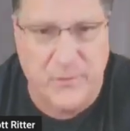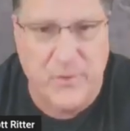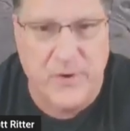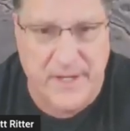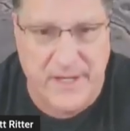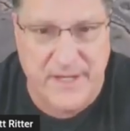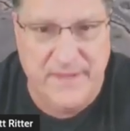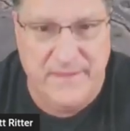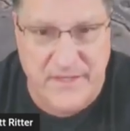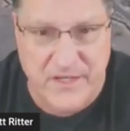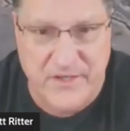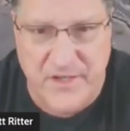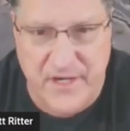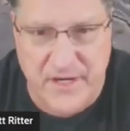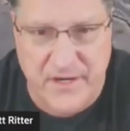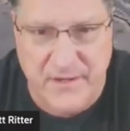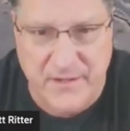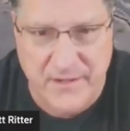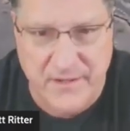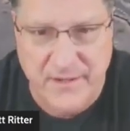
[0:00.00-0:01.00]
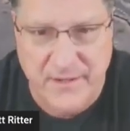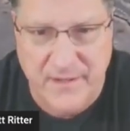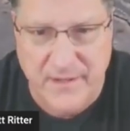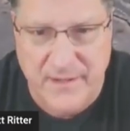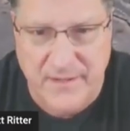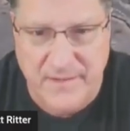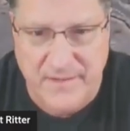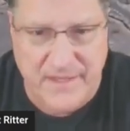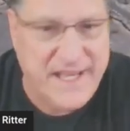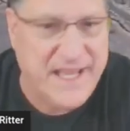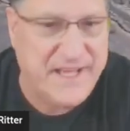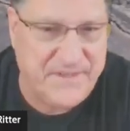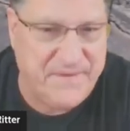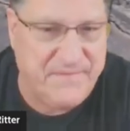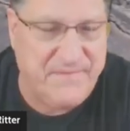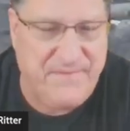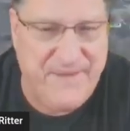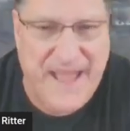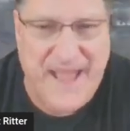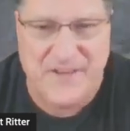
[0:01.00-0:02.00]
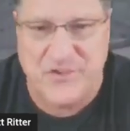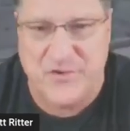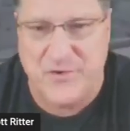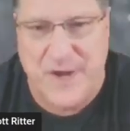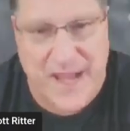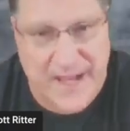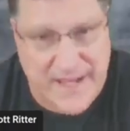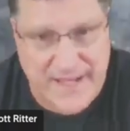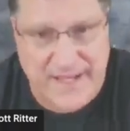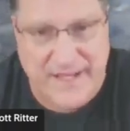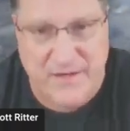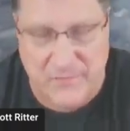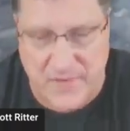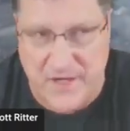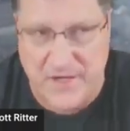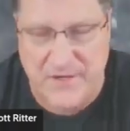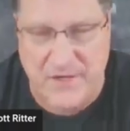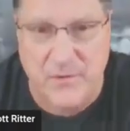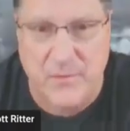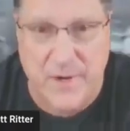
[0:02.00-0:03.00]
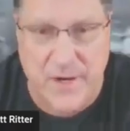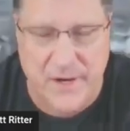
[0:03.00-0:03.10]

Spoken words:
the war to end this year, then he has to fast track getting Russia to